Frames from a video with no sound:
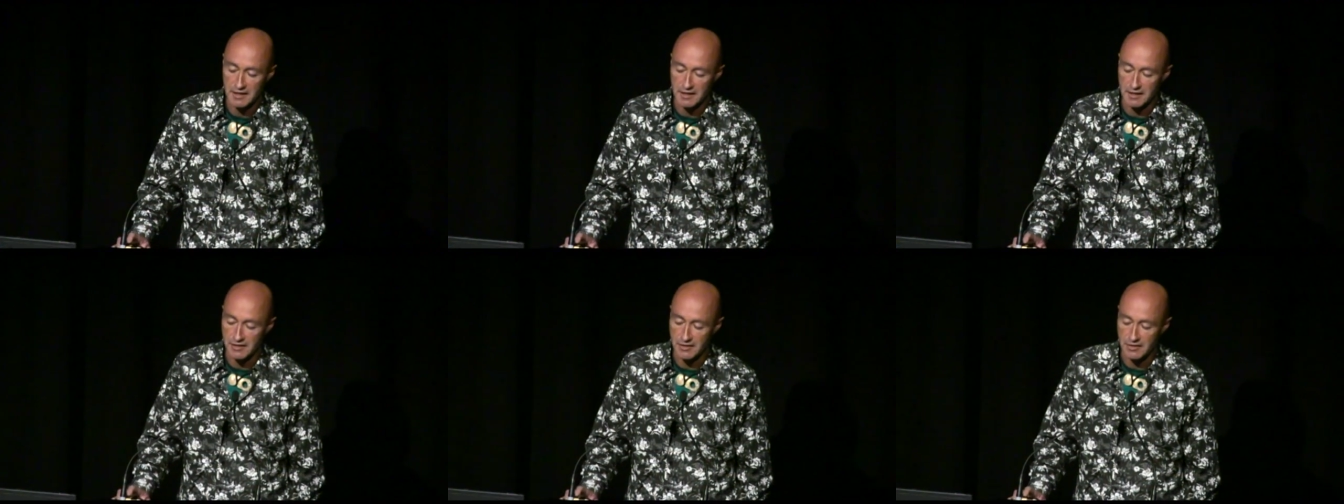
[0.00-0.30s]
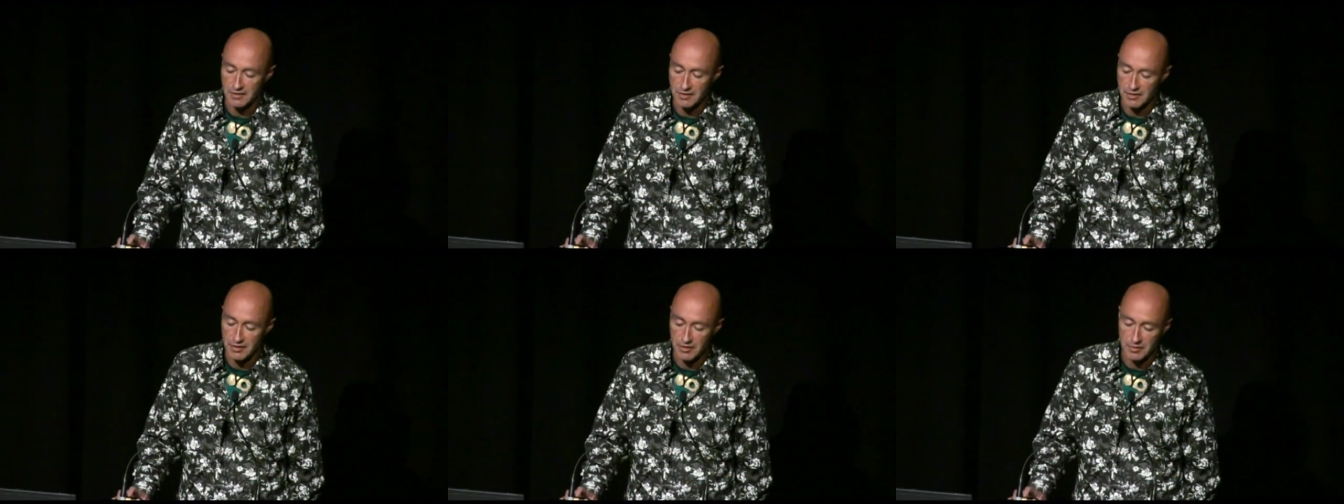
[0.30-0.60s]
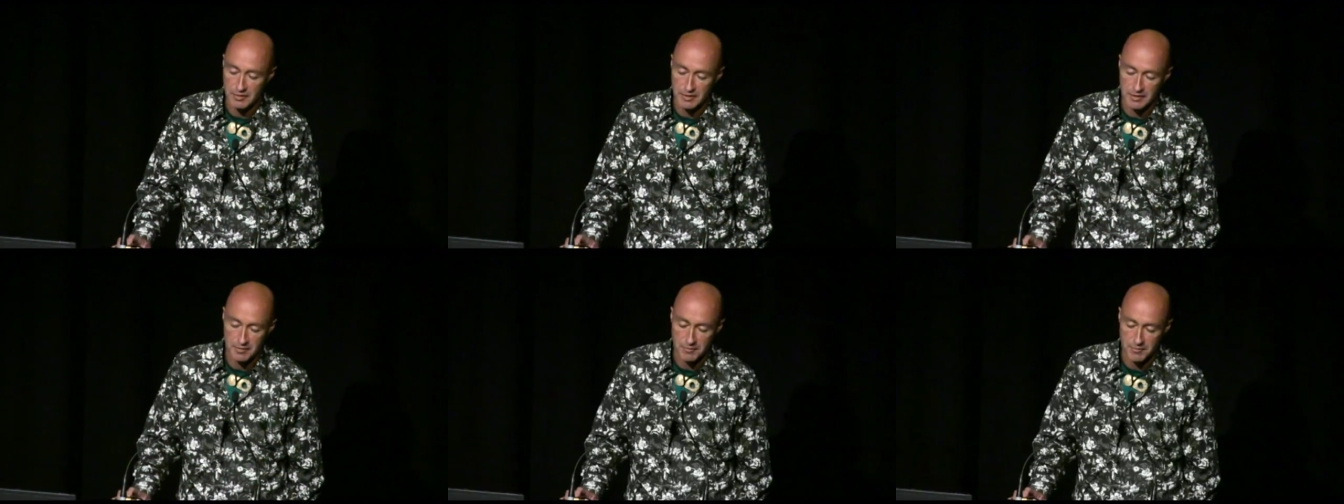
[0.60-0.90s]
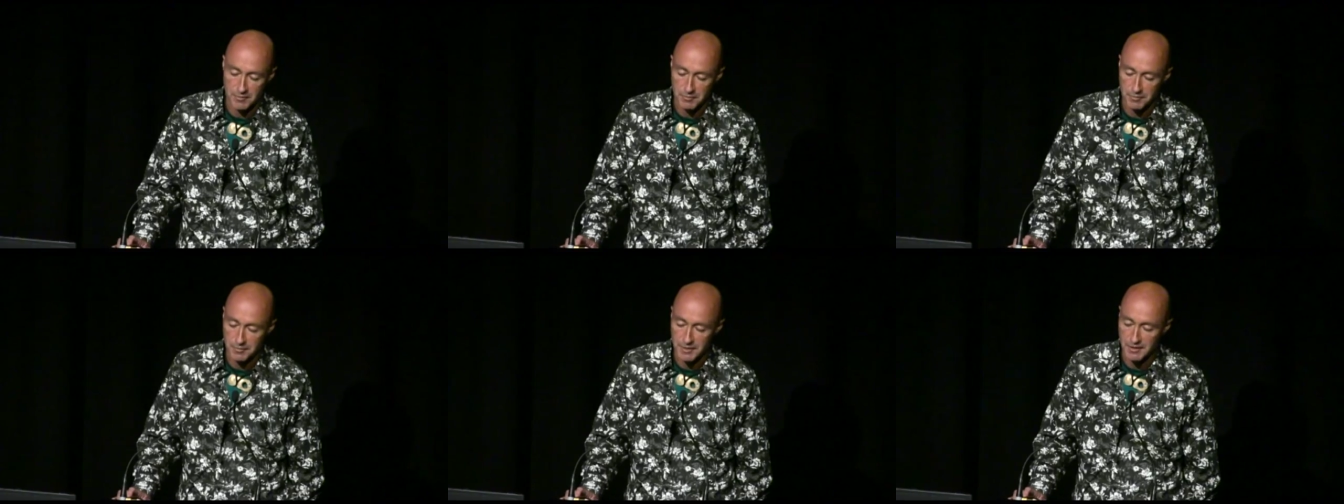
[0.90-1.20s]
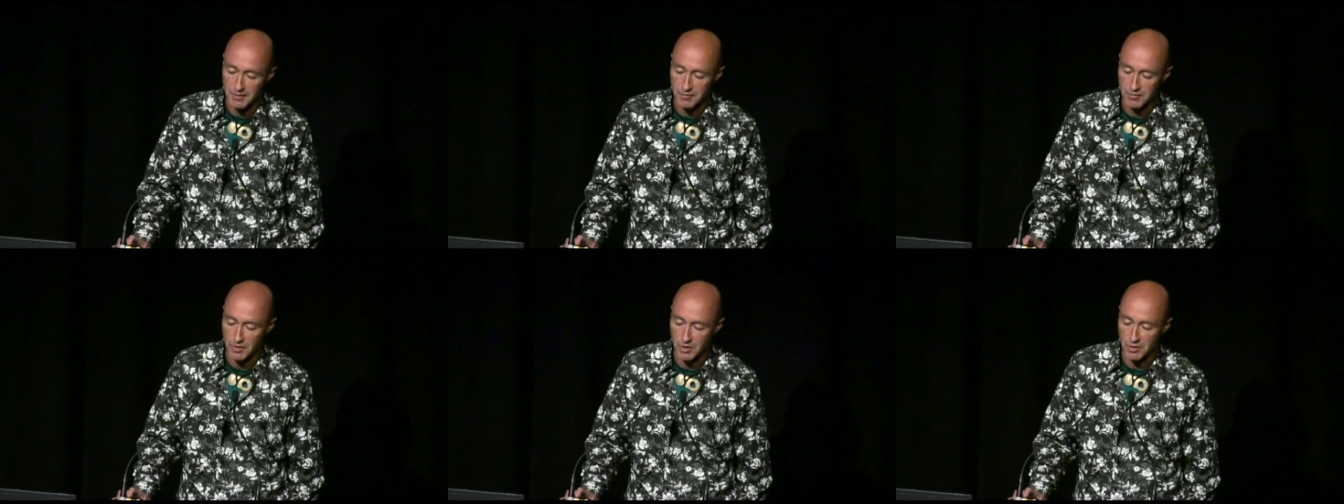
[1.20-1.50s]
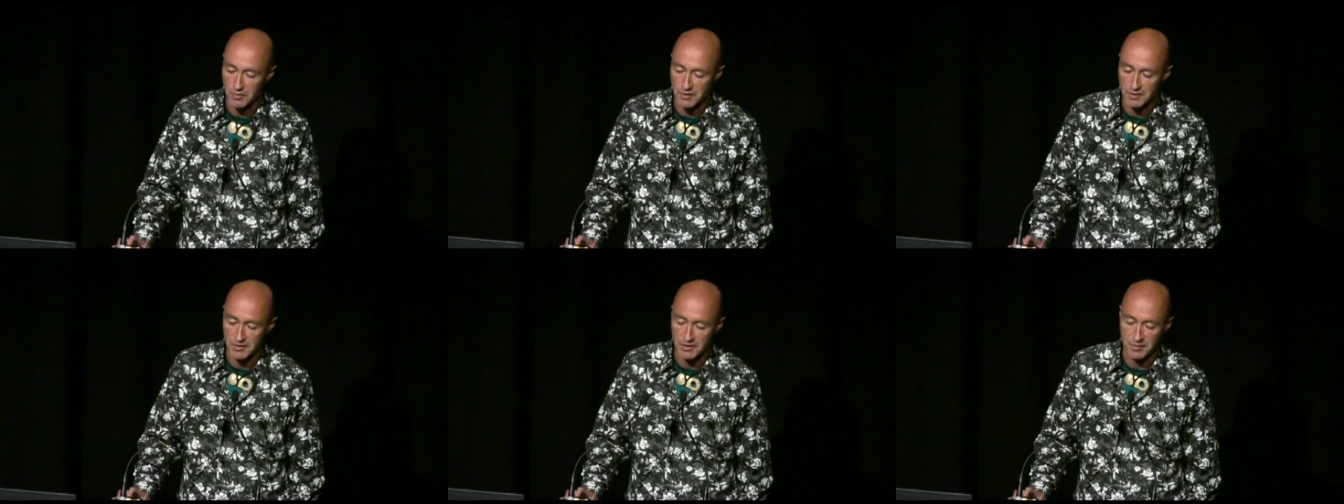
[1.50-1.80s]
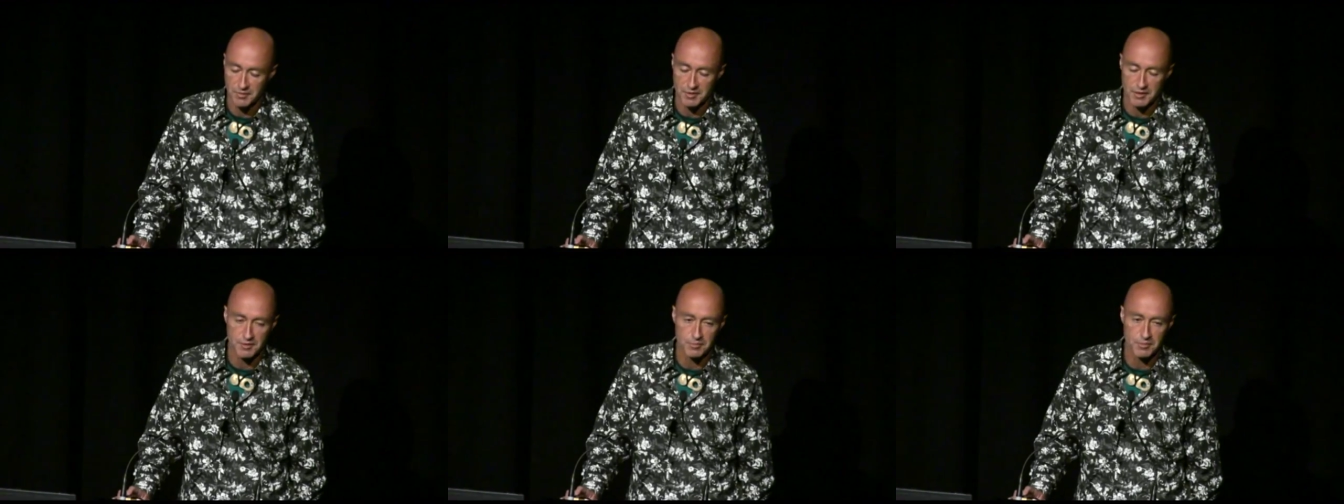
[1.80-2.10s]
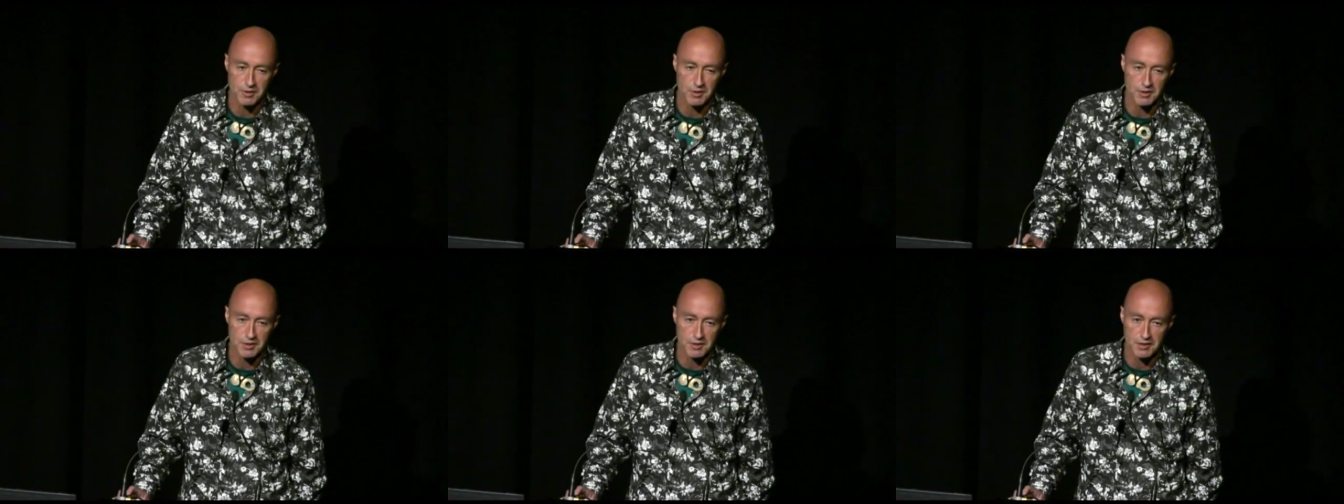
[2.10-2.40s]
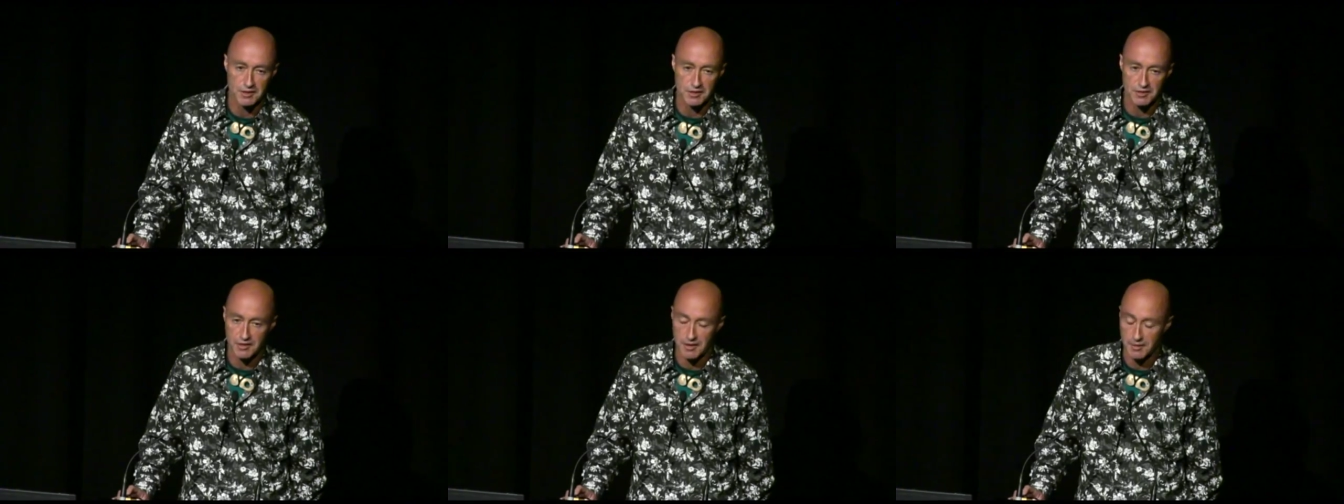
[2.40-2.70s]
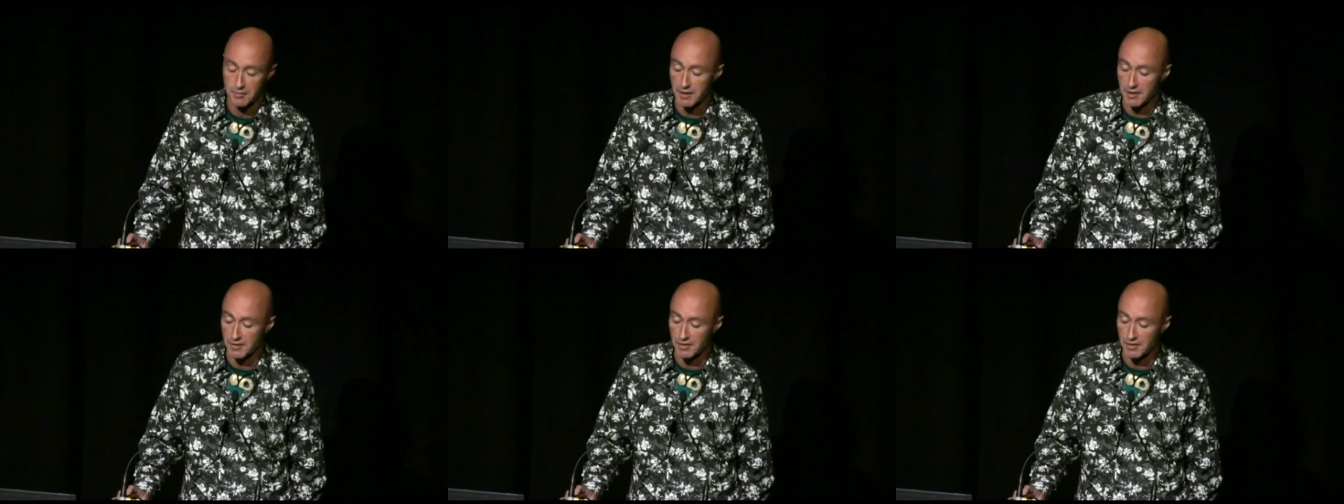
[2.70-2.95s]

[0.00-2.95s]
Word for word: And so um, being involved in some of these projects um,